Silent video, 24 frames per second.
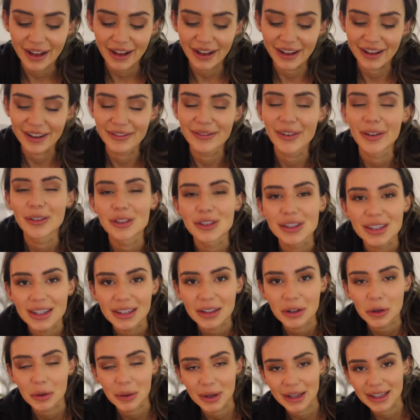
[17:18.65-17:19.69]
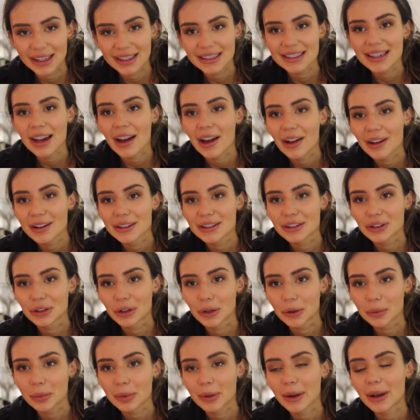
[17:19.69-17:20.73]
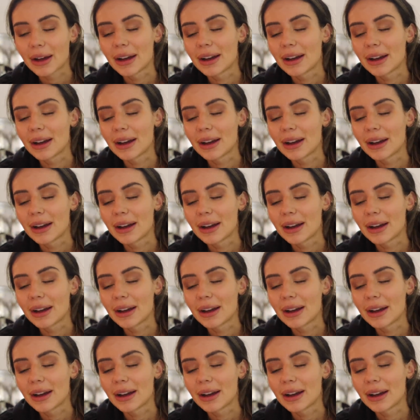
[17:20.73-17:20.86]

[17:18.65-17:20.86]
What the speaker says: I'm just trying to quick tidy up,